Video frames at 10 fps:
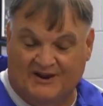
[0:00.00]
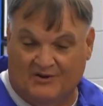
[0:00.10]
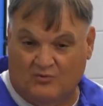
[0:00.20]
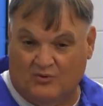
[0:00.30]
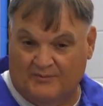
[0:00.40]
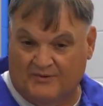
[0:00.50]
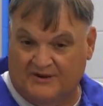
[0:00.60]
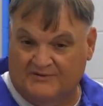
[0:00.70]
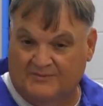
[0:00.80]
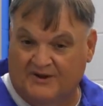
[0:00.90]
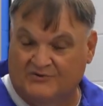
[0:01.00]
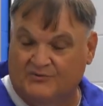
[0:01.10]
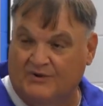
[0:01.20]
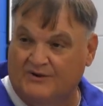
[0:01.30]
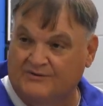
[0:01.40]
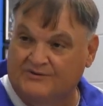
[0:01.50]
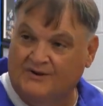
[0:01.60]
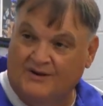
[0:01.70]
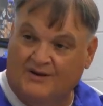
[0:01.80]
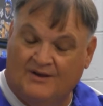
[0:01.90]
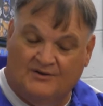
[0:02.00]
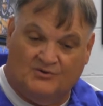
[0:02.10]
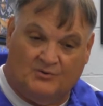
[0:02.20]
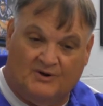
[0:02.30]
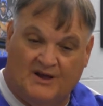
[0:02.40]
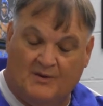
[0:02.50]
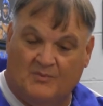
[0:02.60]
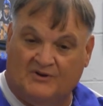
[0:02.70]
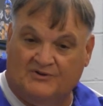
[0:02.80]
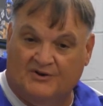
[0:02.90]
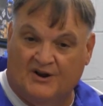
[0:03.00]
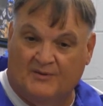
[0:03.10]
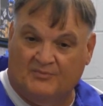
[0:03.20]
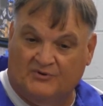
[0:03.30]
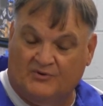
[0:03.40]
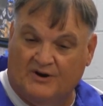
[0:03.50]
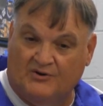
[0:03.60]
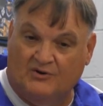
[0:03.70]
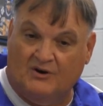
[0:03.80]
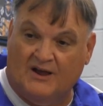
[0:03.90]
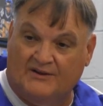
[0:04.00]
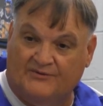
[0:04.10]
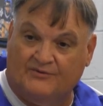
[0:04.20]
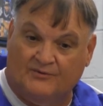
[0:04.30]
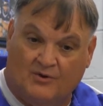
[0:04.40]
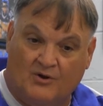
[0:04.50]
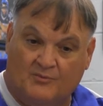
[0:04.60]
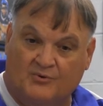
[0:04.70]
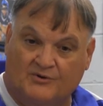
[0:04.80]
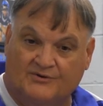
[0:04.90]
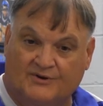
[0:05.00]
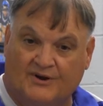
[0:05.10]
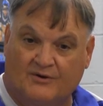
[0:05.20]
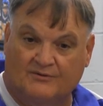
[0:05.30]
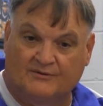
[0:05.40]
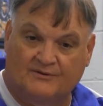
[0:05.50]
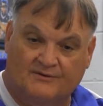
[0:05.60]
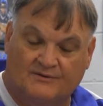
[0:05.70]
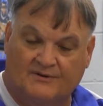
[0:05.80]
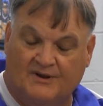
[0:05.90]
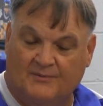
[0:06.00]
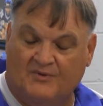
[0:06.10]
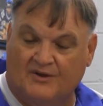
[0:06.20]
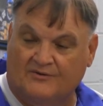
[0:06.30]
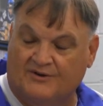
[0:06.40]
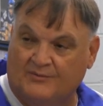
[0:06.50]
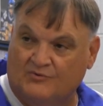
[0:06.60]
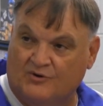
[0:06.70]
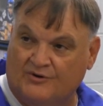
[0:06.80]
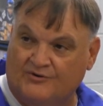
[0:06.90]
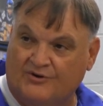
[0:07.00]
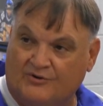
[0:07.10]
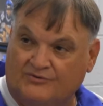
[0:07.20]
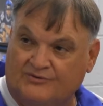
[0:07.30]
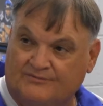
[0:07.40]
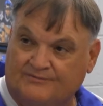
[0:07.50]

Daquan made some nice runs. So we're kind of mixing it up and trying to utilize all the personnel and keep the other teams on their toes.